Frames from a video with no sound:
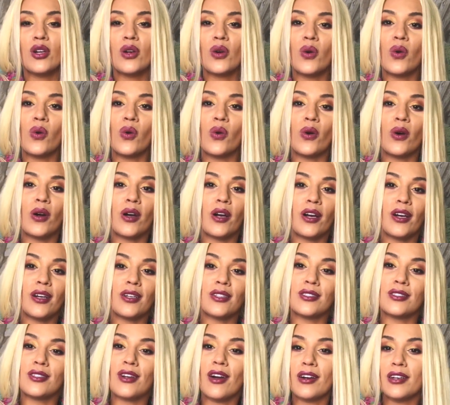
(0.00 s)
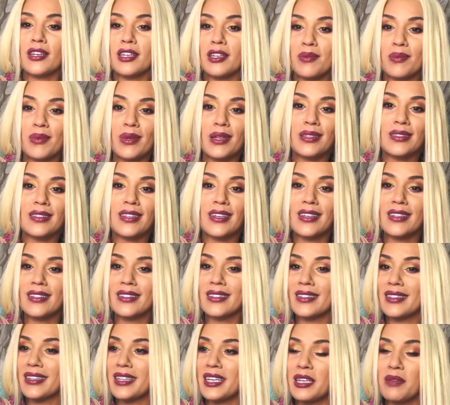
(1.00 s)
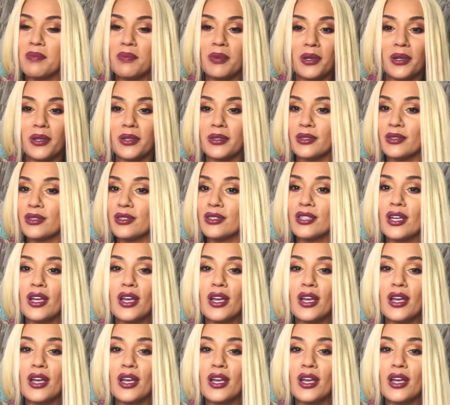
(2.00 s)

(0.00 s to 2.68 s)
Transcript: or document keepers.